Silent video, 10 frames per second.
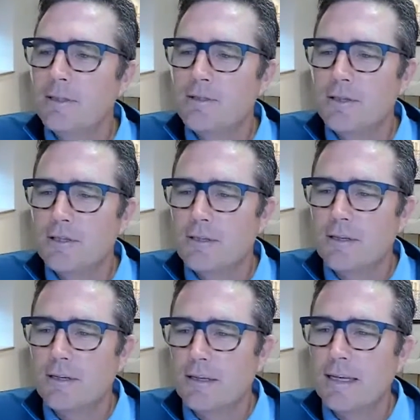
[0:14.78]

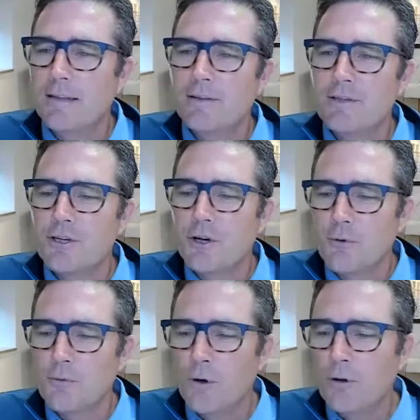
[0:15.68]
just going to get the
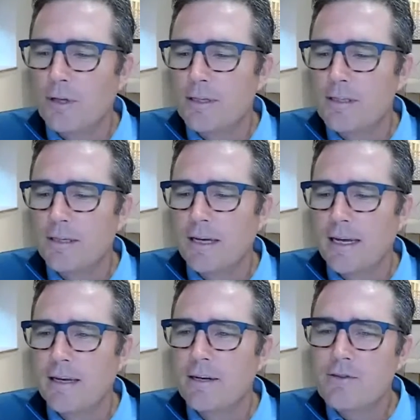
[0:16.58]
show rolling
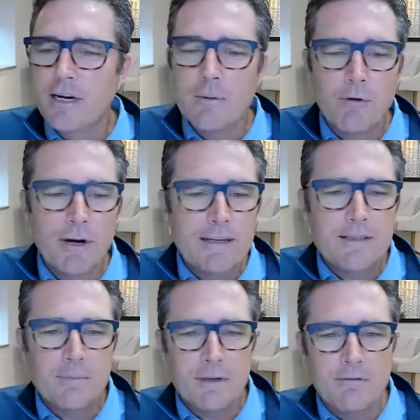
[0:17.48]
tonight. Going to try to bring
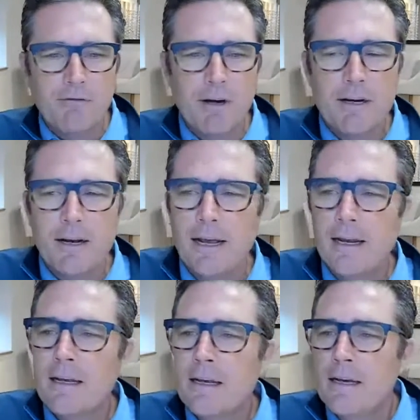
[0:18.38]
something fun
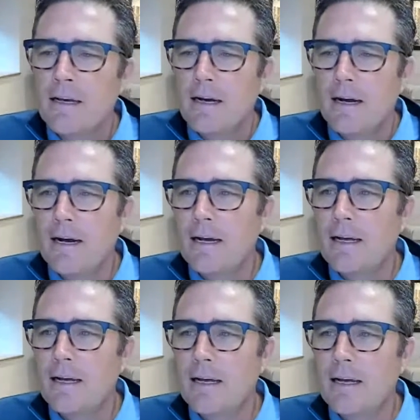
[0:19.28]
tonight.
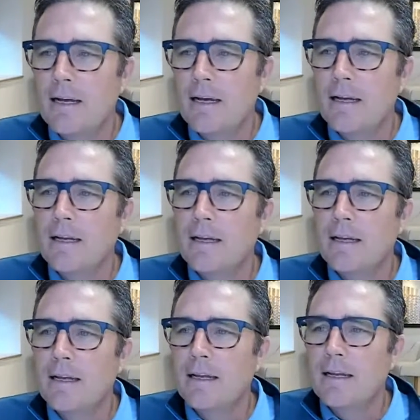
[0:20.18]
And
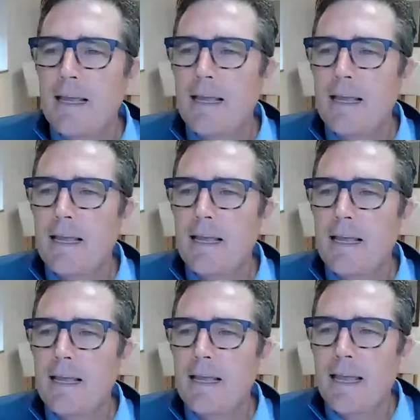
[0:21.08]
something I haven't
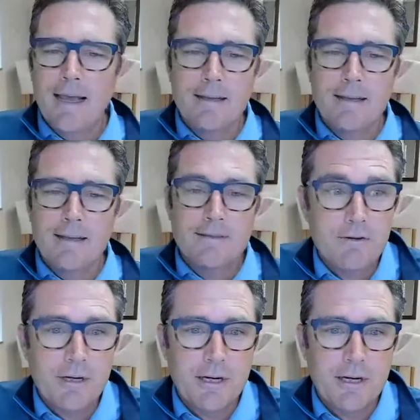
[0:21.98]
tried to do yet.
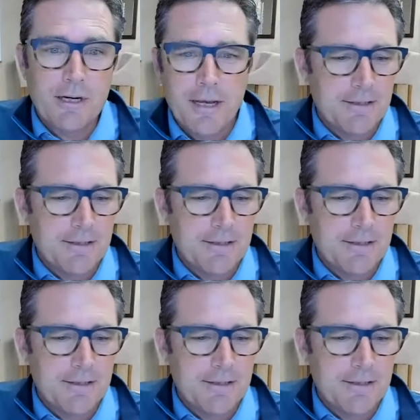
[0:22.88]
It is,